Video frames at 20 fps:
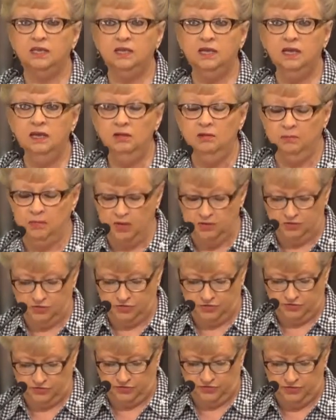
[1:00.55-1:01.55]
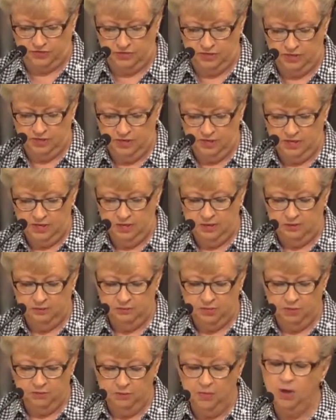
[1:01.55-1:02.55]
to kill Moses.
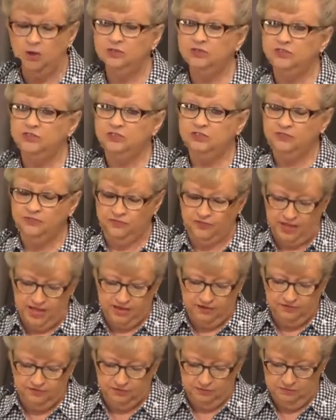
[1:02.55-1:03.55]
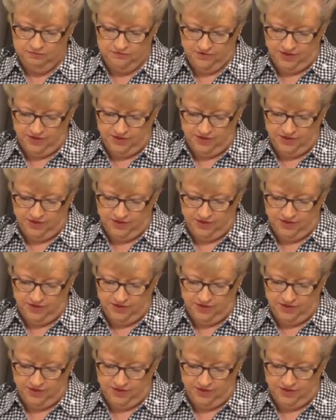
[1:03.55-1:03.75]
But Moses fled from